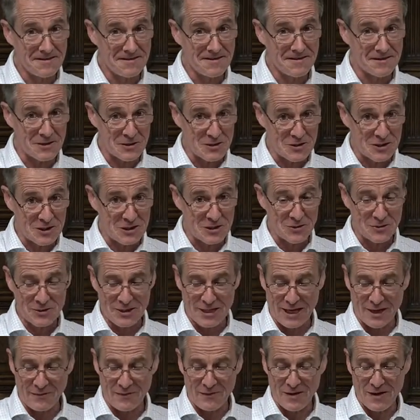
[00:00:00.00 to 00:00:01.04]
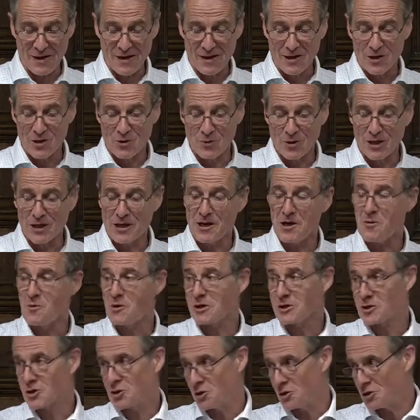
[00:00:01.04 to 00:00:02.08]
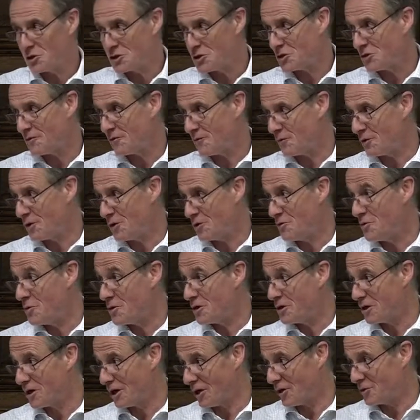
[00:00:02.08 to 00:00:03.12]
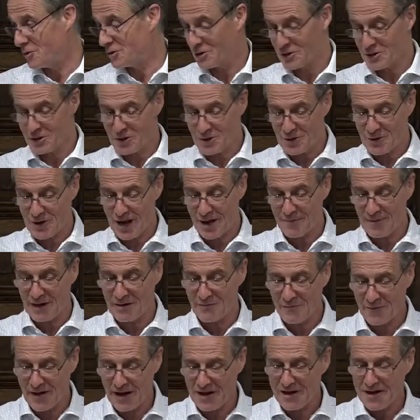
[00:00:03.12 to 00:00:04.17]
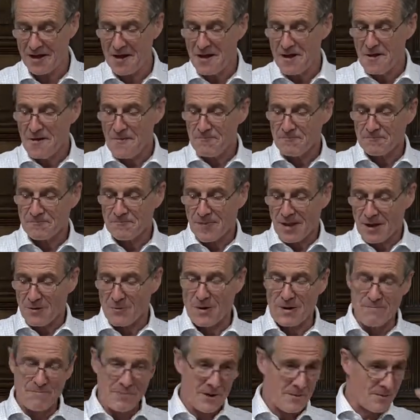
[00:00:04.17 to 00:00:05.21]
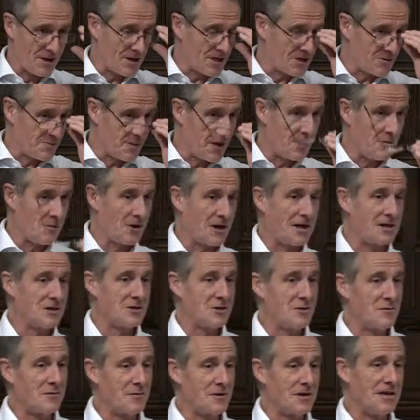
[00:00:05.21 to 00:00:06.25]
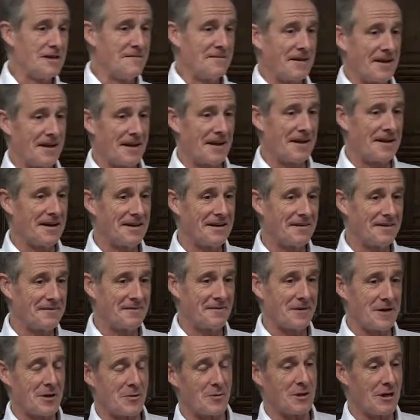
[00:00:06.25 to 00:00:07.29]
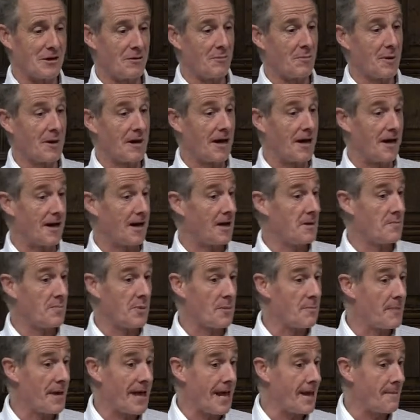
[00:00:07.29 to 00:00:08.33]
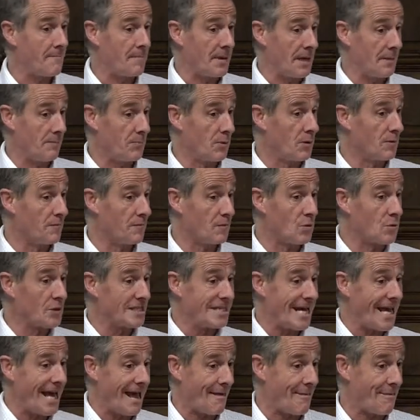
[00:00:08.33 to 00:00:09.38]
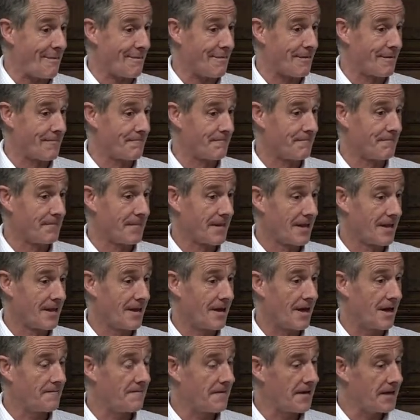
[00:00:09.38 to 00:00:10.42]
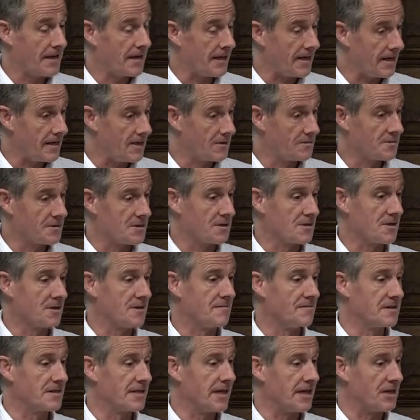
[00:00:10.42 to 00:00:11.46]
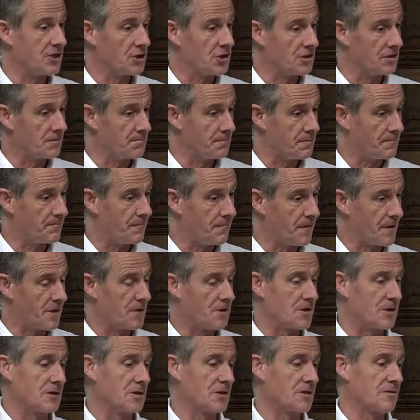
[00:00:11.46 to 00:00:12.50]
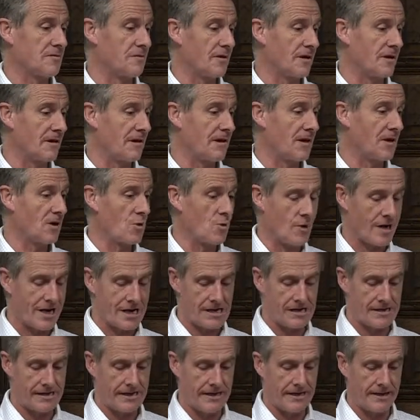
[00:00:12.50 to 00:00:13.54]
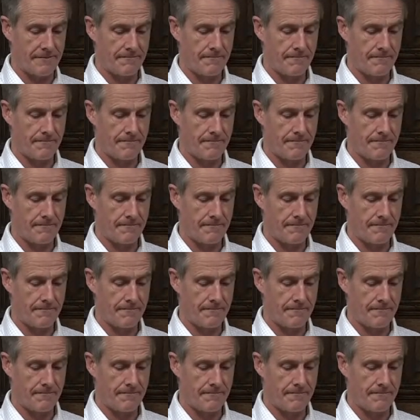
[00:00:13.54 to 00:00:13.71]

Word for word: Consider your death. You want to know what's good to, for you? Go to the creme. In fact, when people ask me what I do for a living, I frequently reply, I prepare people for death. I find it helps the conversation focus very quickly.